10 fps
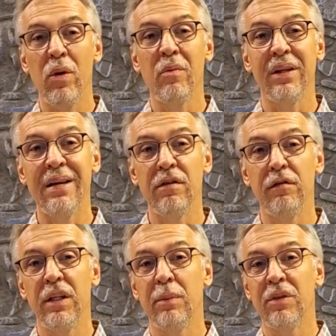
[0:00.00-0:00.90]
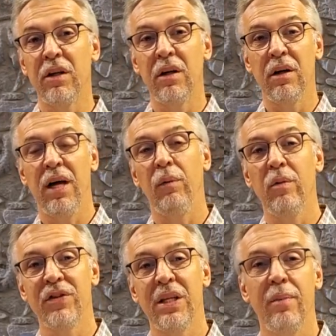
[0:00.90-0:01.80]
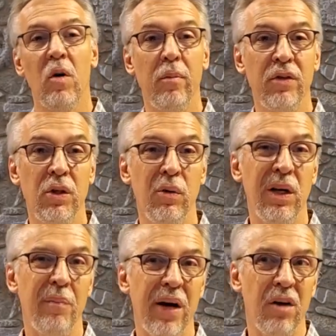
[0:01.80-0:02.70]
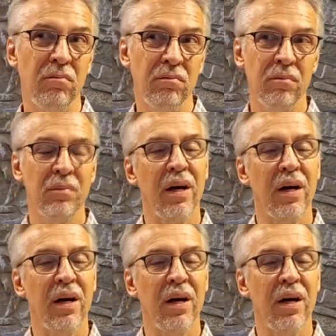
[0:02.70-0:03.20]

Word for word: We will even feed them dinner and we will send them home to you in about